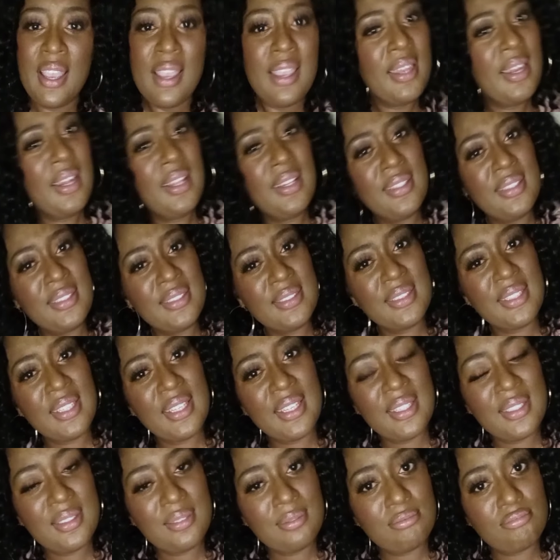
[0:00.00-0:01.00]
And I looked
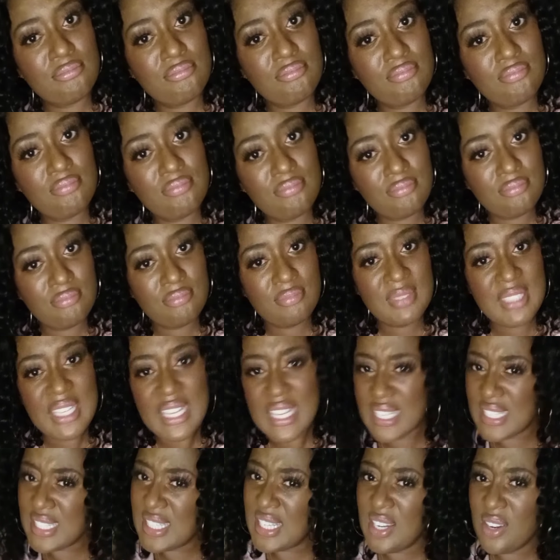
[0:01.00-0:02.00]
like,
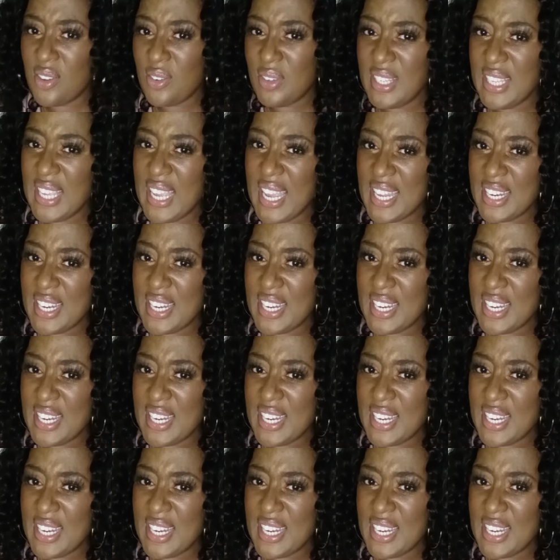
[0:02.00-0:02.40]
"Is it only